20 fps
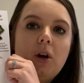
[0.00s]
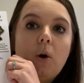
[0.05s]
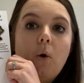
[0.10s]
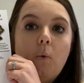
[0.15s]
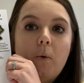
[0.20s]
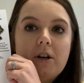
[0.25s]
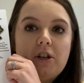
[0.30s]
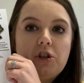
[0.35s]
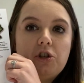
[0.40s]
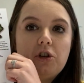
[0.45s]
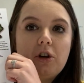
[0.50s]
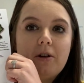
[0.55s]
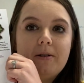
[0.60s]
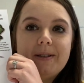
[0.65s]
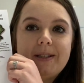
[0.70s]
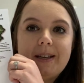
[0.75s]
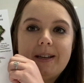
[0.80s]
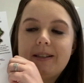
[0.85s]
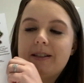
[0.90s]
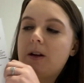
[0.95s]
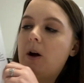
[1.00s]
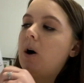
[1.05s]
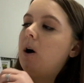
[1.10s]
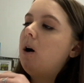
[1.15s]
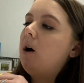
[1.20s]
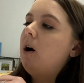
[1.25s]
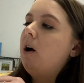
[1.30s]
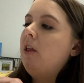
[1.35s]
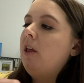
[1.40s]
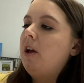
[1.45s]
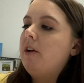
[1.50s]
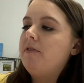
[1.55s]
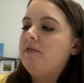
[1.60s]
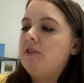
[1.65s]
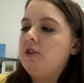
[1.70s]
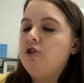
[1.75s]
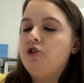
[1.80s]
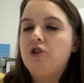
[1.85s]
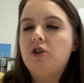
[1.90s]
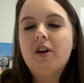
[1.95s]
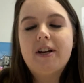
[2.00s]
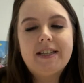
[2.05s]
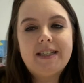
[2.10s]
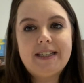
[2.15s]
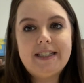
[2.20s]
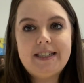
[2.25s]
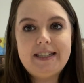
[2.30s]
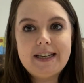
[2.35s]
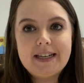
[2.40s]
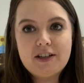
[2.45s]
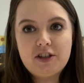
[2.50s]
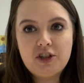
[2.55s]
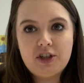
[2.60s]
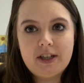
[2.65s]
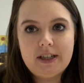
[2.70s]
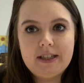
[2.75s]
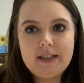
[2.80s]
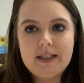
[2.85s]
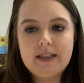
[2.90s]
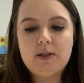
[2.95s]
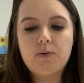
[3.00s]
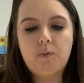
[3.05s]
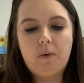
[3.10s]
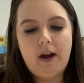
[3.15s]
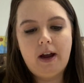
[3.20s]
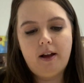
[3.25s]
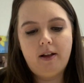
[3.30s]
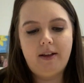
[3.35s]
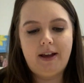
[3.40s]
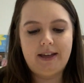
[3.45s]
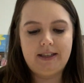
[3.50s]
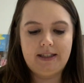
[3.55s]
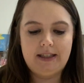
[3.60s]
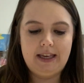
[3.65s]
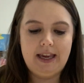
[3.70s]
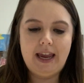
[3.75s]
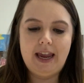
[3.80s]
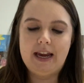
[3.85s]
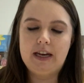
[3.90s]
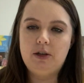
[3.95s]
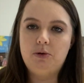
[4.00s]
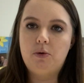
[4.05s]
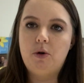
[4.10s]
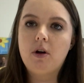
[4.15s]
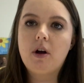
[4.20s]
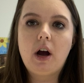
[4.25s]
which shows us all of the jurisdictions as well as the annual